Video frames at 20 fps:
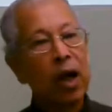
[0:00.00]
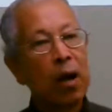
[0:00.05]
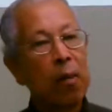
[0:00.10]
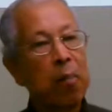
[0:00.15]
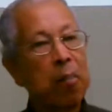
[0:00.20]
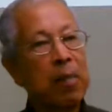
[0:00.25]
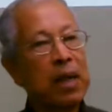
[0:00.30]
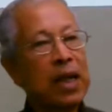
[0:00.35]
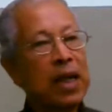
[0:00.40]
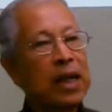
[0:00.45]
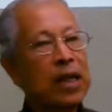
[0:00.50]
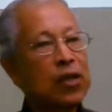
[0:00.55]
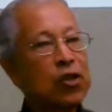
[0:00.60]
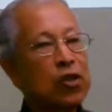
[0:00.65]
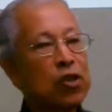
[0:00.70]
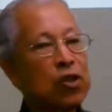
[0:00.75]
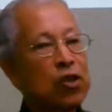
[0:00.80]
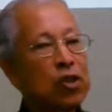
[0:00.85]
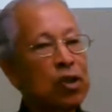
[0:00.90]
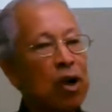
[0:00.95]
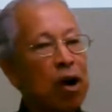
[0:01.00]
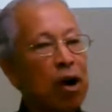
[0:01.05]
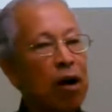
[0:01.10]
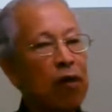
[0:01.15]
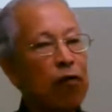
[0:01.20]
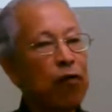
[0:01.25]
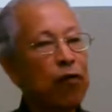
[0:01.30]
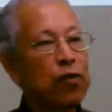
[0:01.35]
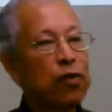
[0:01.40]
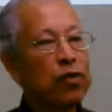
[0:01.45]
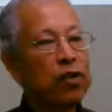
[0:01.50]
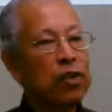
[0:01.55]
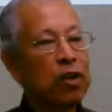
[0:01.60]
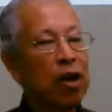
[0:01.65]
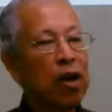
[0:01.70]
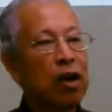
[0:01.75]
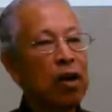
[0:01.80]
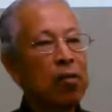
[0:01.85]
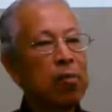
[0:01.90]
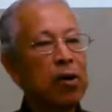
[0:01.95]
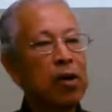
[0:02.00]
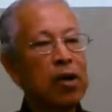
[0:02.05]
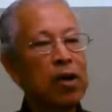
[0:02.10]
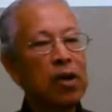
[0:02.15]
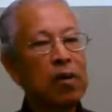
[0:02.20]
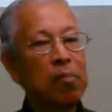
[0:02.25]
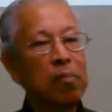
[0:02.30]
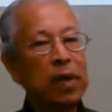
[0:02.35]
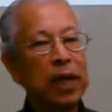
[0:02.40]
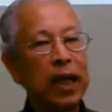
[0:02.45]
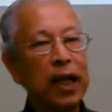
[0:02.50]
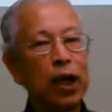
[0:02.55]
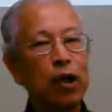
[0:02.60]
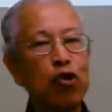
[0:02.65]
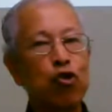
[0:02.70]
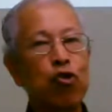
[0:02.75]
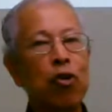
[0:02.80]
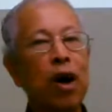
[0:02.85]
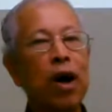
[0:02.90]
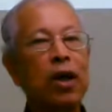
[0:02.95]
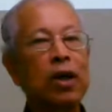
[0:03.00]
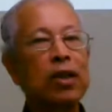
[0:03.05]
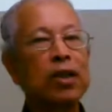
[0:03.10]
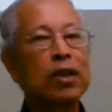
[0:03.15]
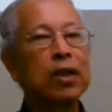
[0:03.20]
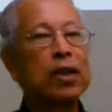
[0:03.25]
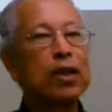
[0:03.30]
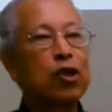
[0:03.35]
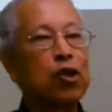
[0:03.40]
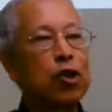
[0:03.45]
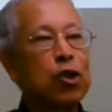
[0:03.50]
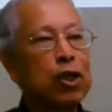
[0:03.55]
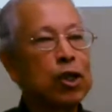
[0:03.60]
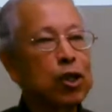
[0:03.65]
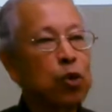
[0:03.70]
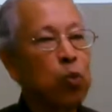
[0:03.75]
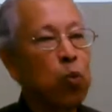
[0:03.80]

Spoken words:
means of Solomon being attracted to this